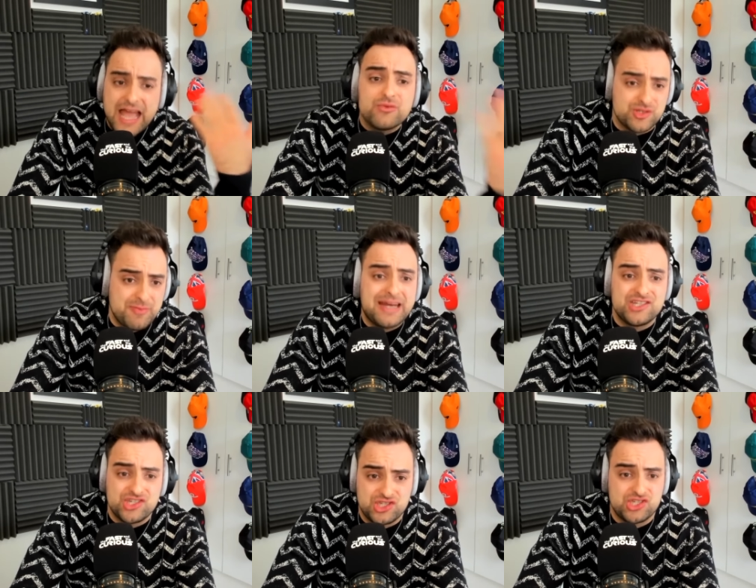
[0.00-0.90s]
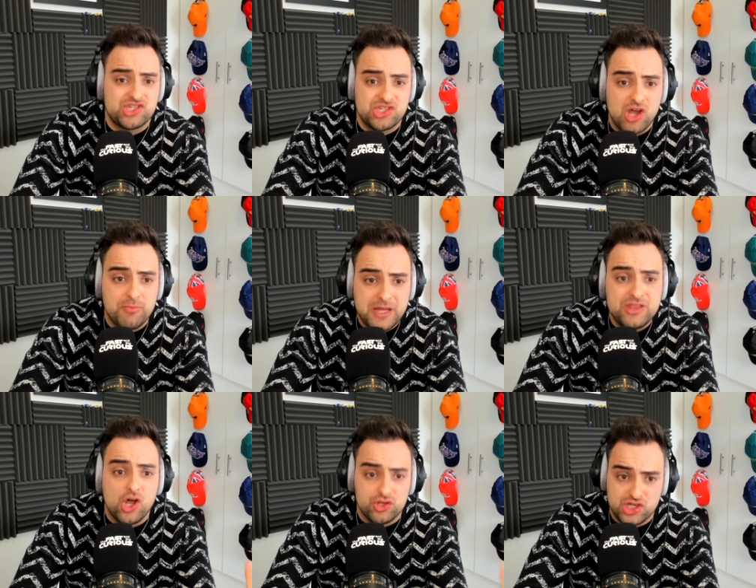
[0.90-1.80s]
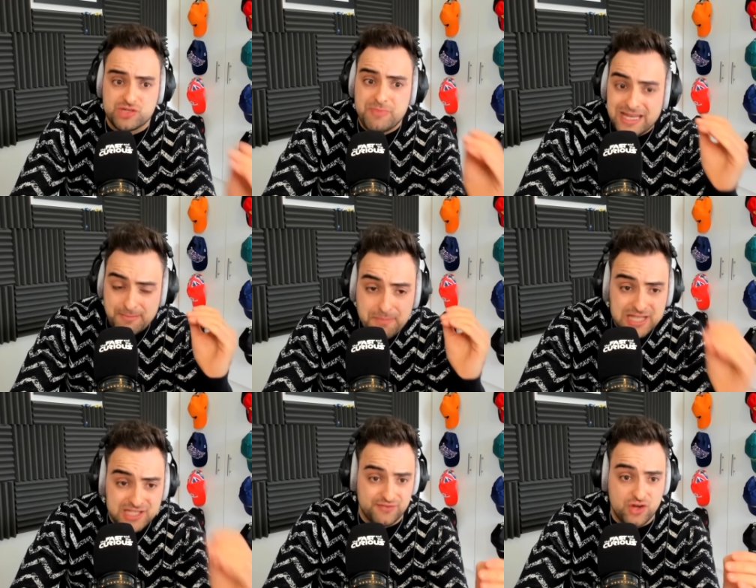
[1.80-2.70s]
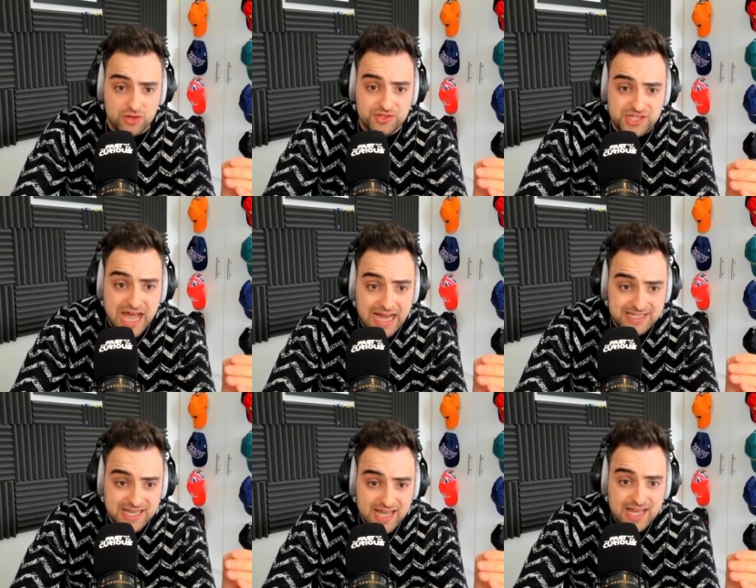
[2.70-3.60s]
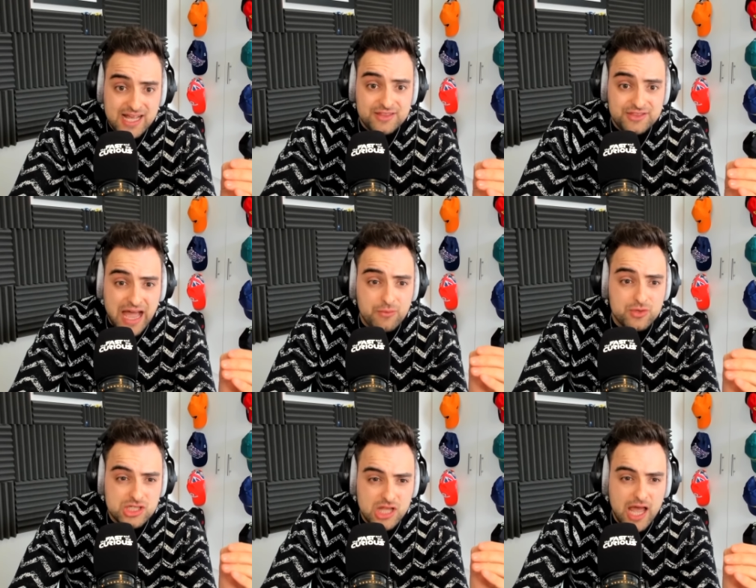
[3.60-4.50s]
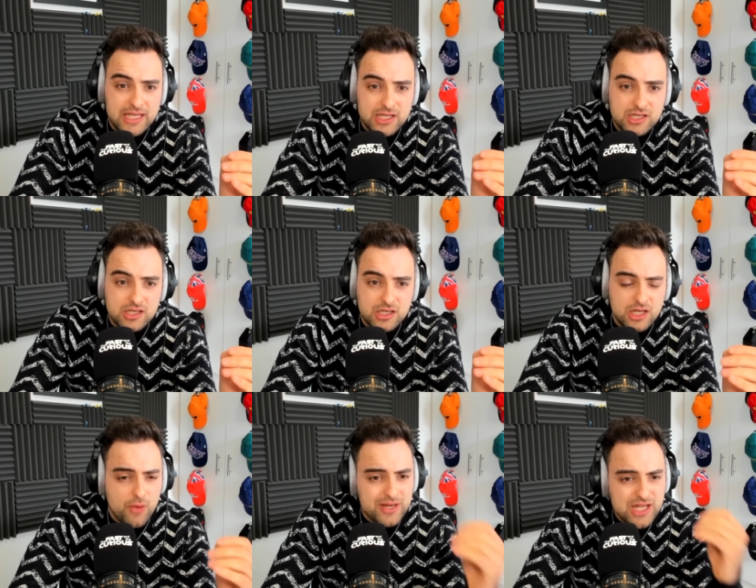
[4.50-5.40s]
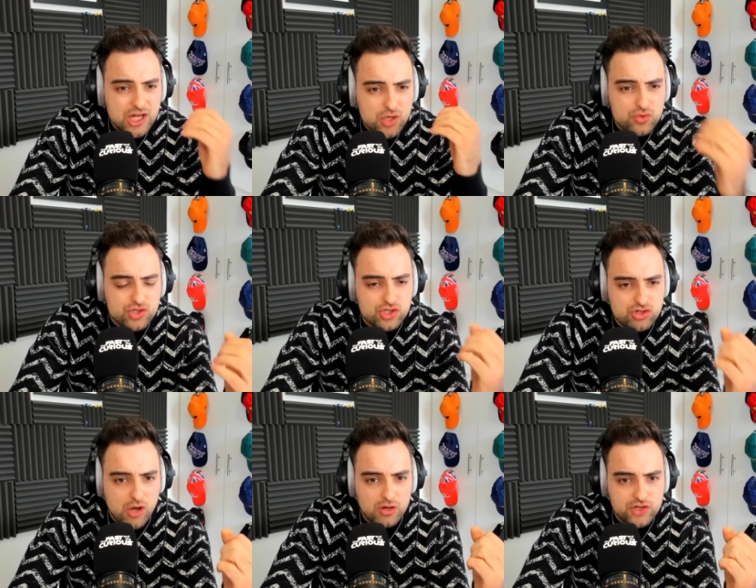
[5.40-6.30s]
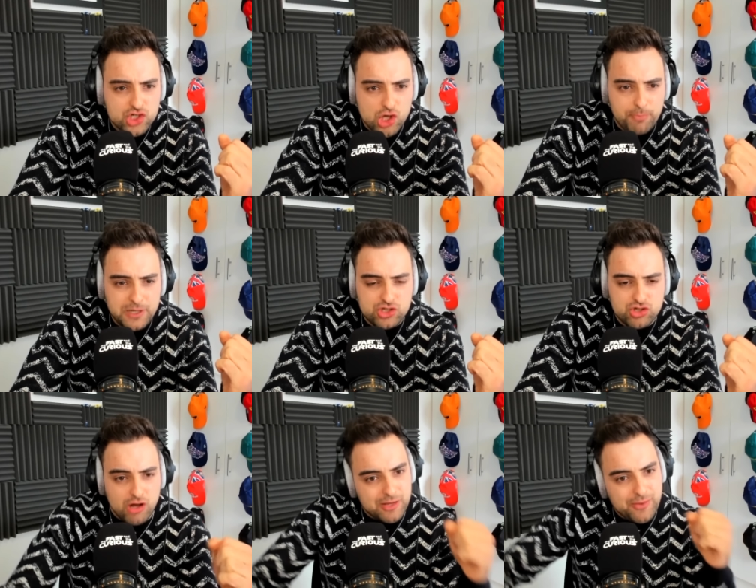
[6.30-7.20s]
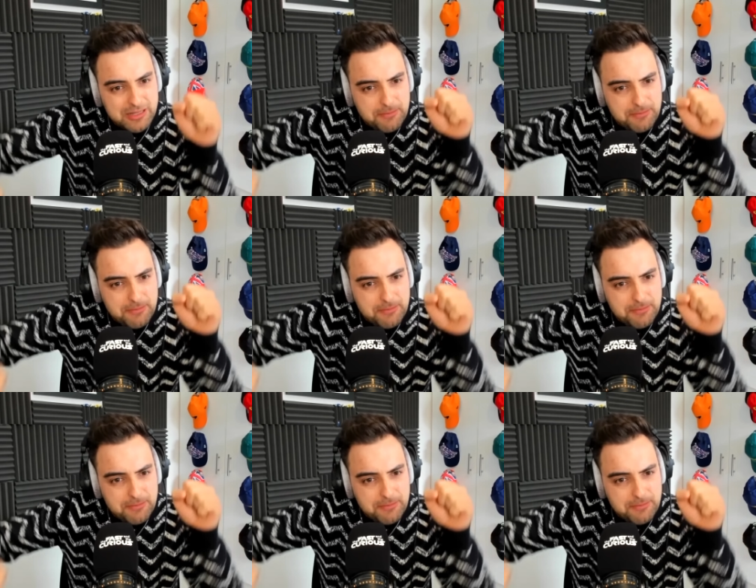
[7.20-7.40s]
else managed to stop and not just make a bit of contact. That was like you know when you lose control of a shopping trolley when you're